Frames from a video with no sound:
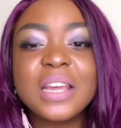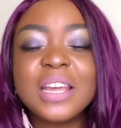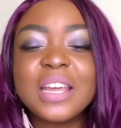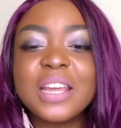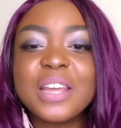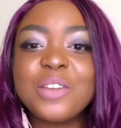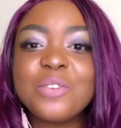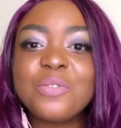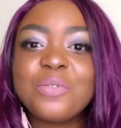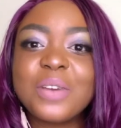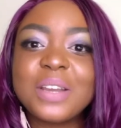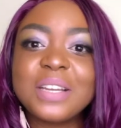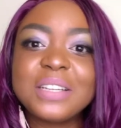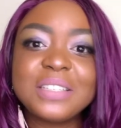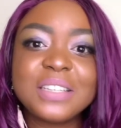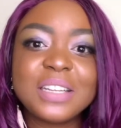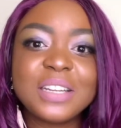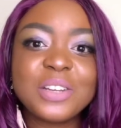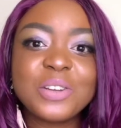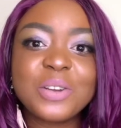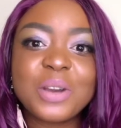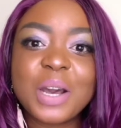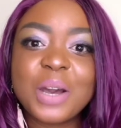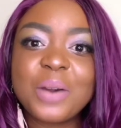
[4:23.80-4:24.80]
If I tell
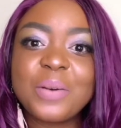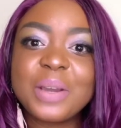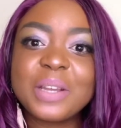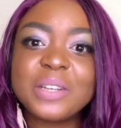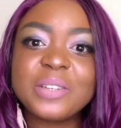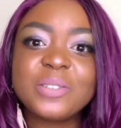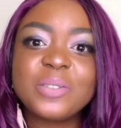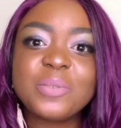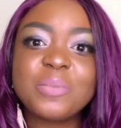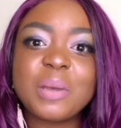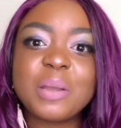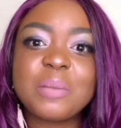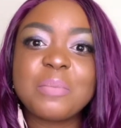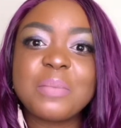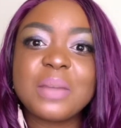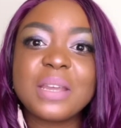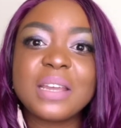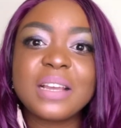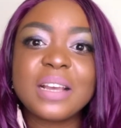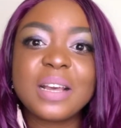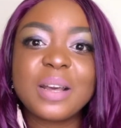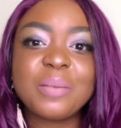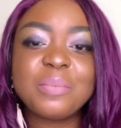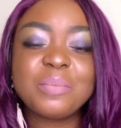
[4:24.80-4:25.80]
you how I do my
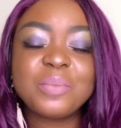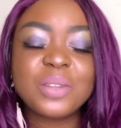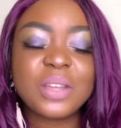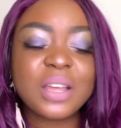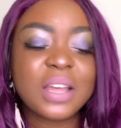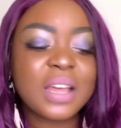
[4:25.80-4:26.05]
makeup,